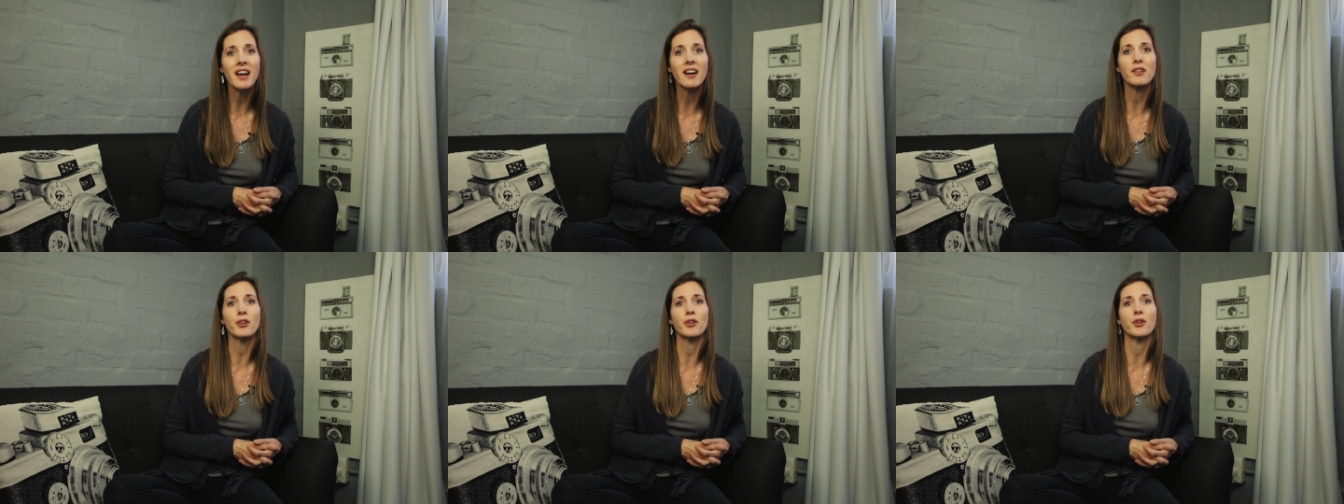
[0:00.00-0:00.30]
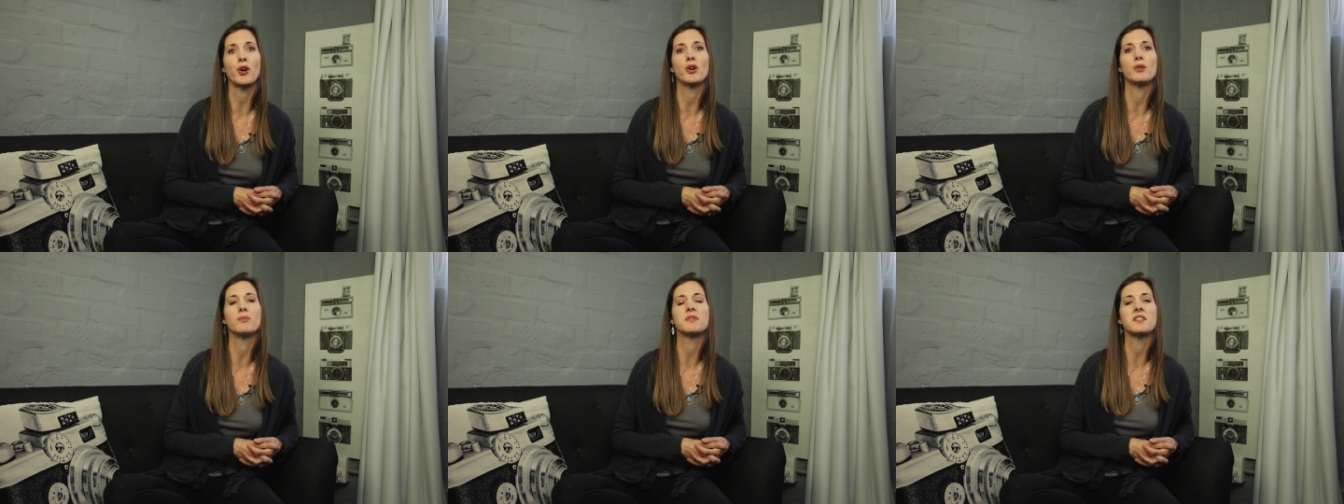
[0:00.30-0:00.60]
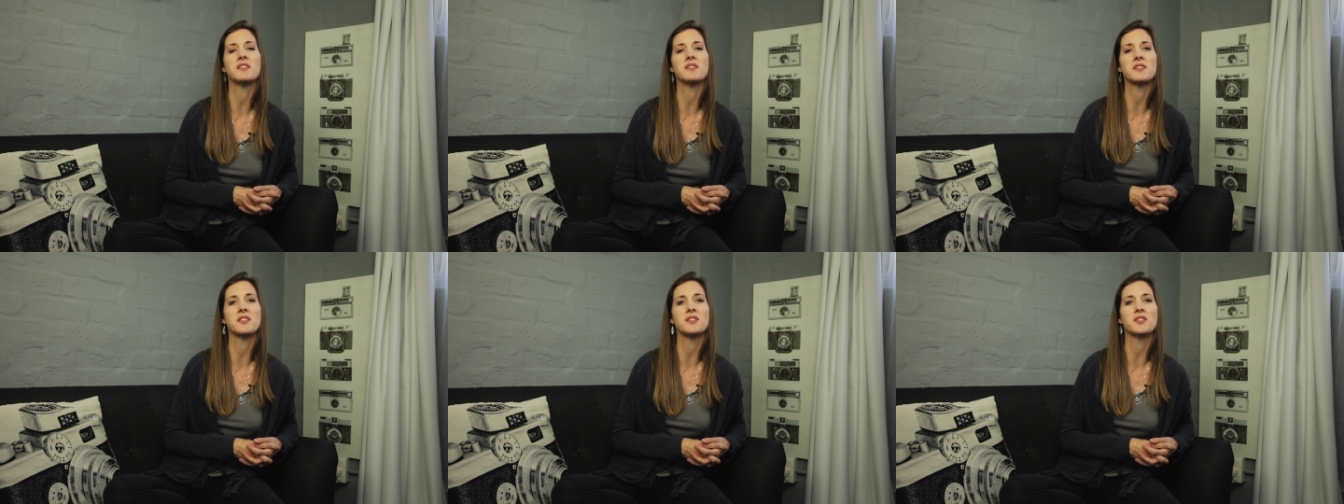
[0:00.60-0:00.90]
out at home
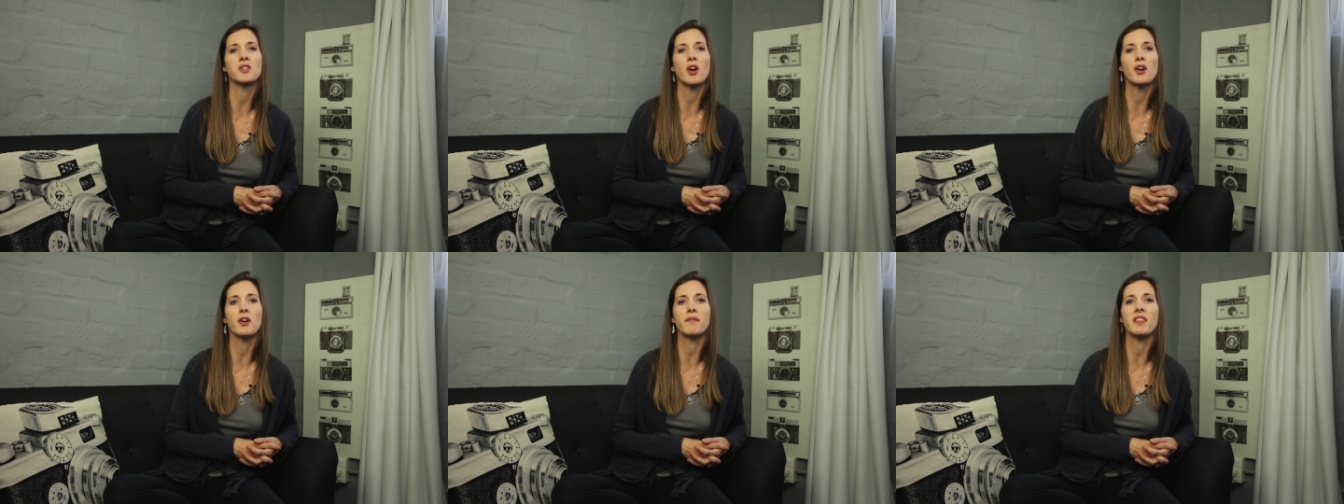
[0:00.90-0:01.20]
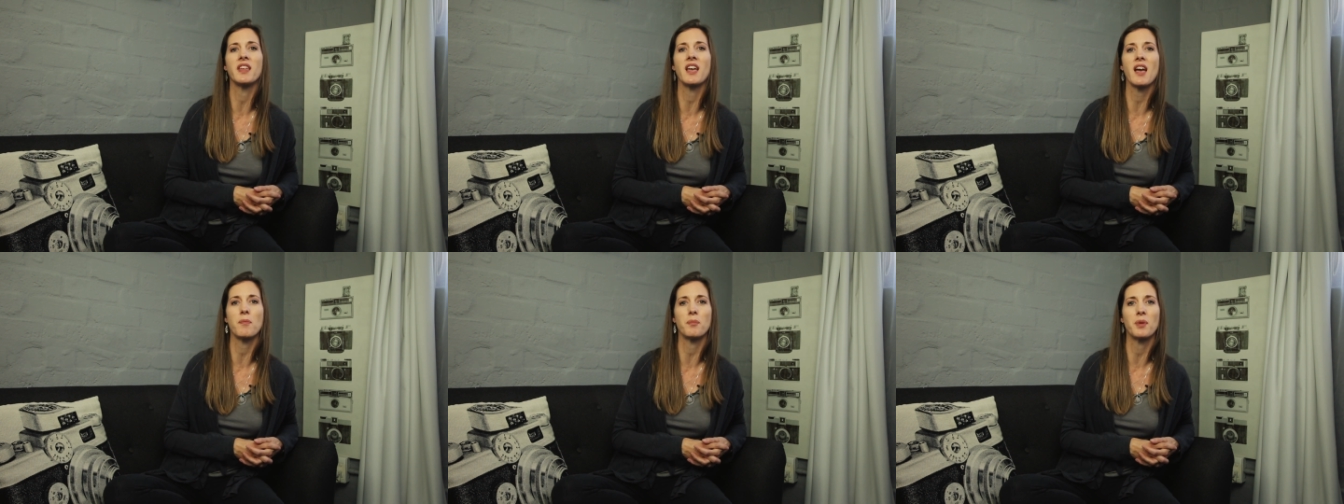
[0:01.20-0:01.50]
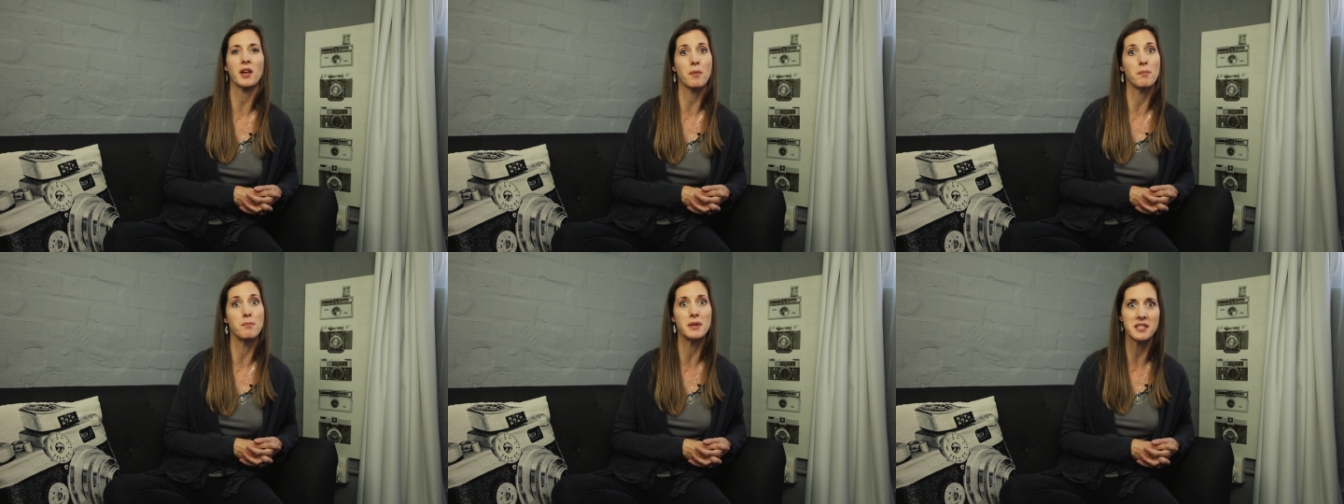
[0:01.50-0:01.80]
since the start of the
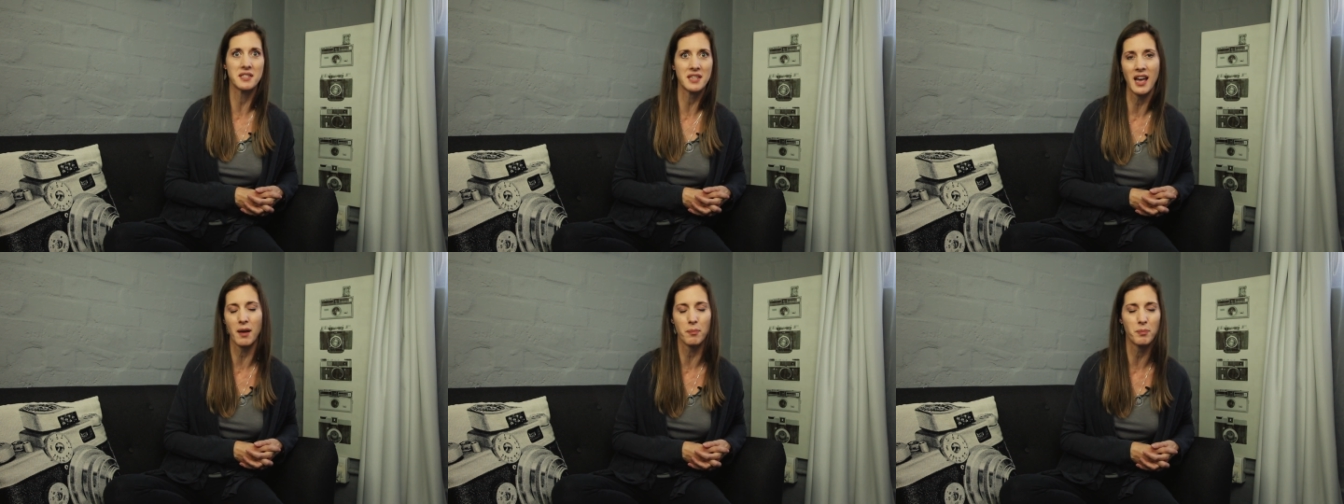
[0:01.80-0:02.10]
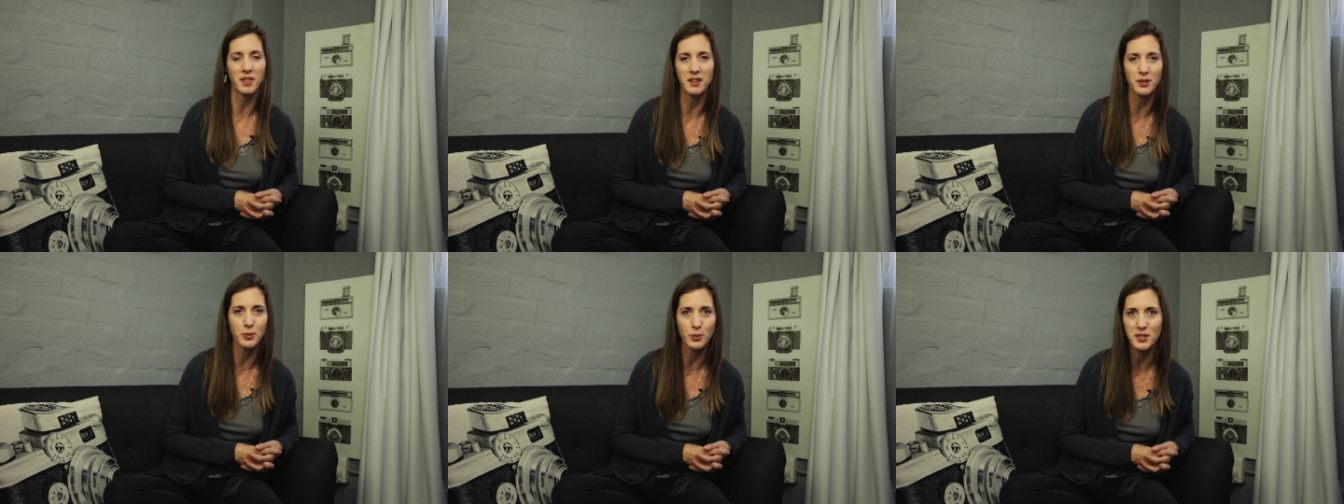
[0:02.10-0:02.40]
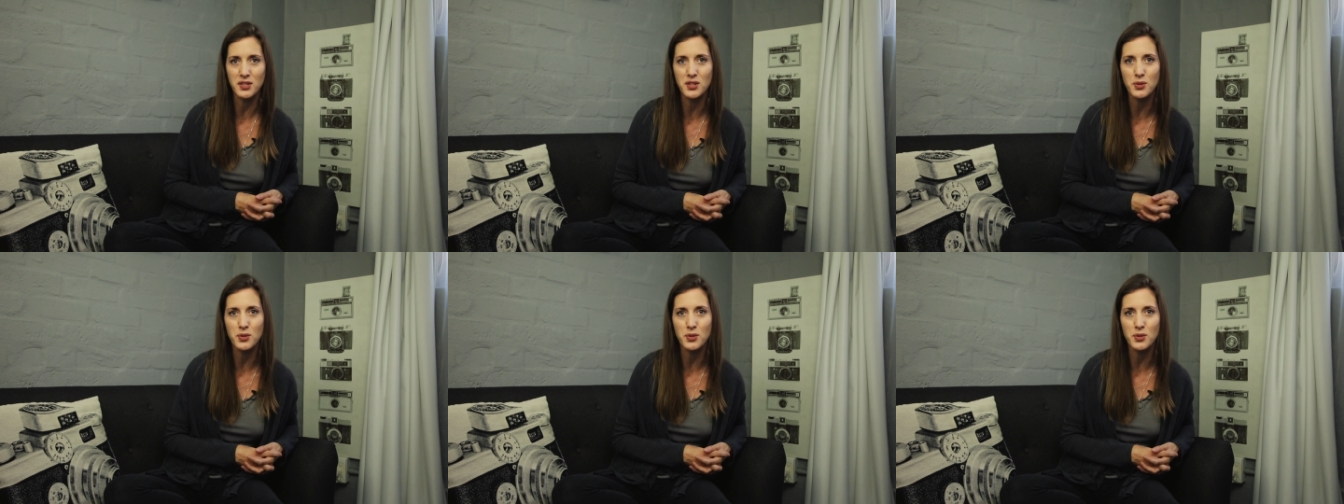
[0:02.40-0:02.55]
epic mishap that was